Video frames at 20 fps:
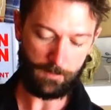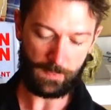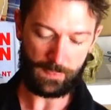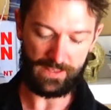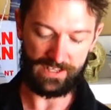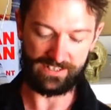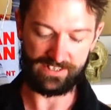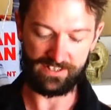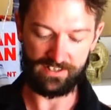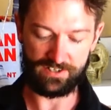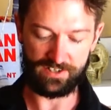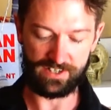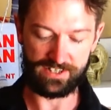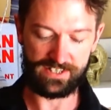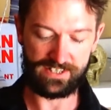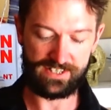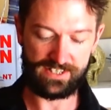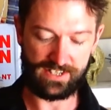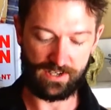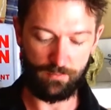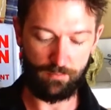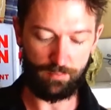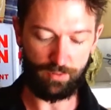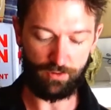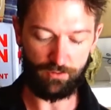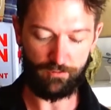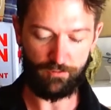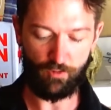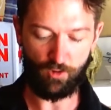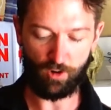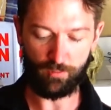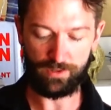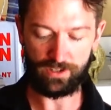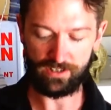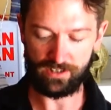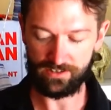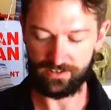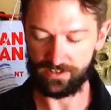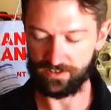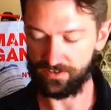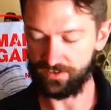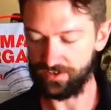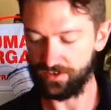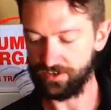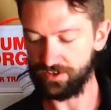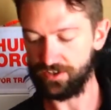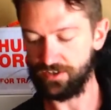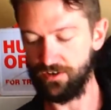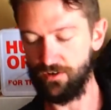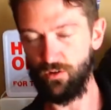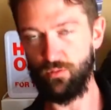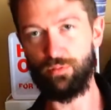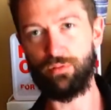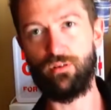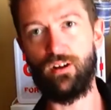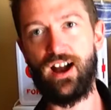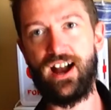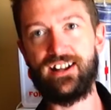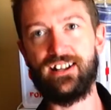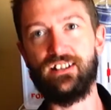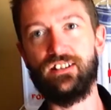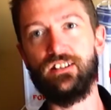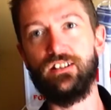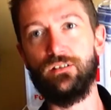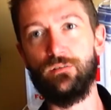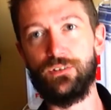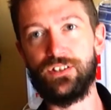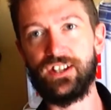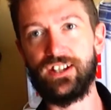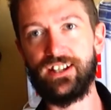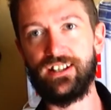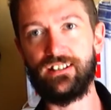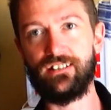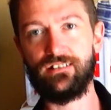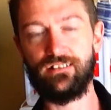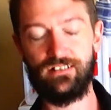it's such a simple formula that there's just no pride in using it.